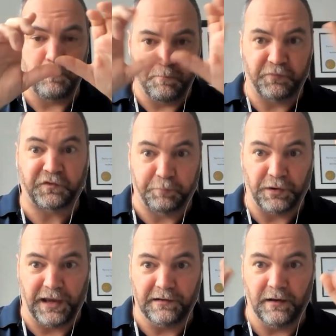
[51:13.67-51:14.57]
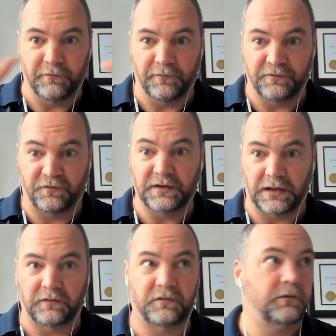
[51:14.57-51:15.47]
split of
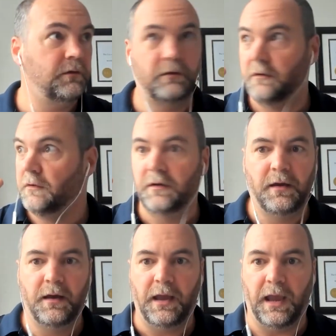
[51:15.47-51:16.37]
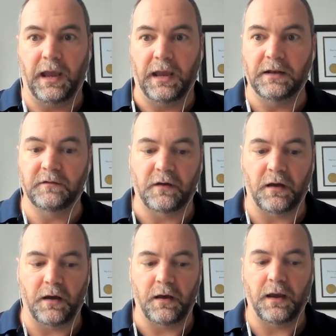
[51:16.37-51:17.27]
feelings. And
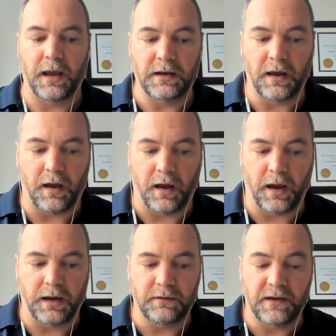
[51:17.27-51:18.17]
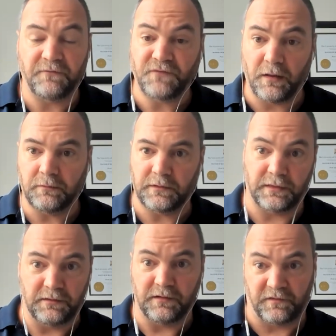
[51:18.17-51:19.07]
it felt
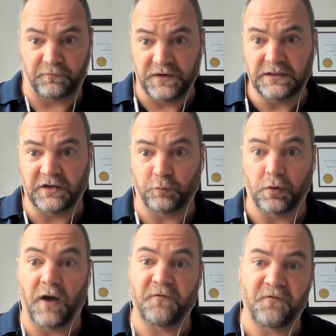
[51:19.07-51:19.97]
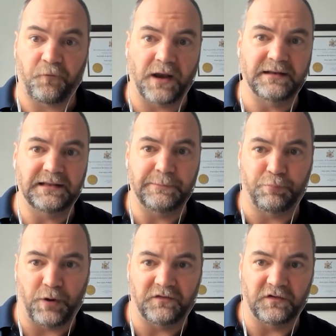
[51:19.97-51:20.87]
that its feelings were a friendly
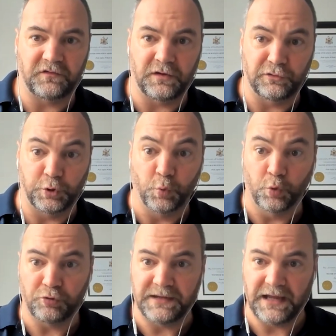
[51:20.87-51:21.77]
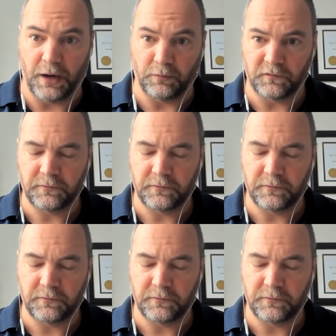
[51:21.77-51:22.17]
presence lured me out.